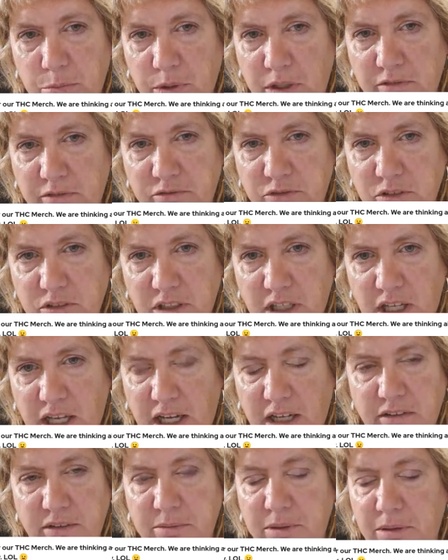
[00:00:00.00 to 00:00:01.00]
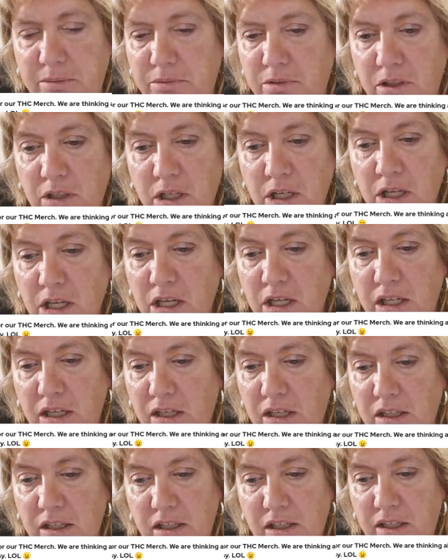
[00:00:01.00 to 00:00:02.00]
Printful. I don't remember.
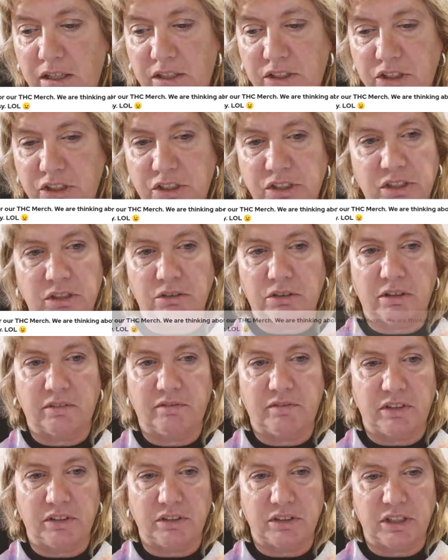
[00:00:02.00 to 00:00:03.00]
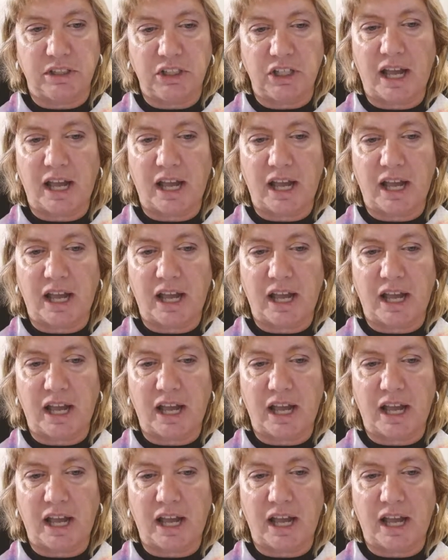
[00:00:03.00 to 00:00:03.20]
It's just so confusing.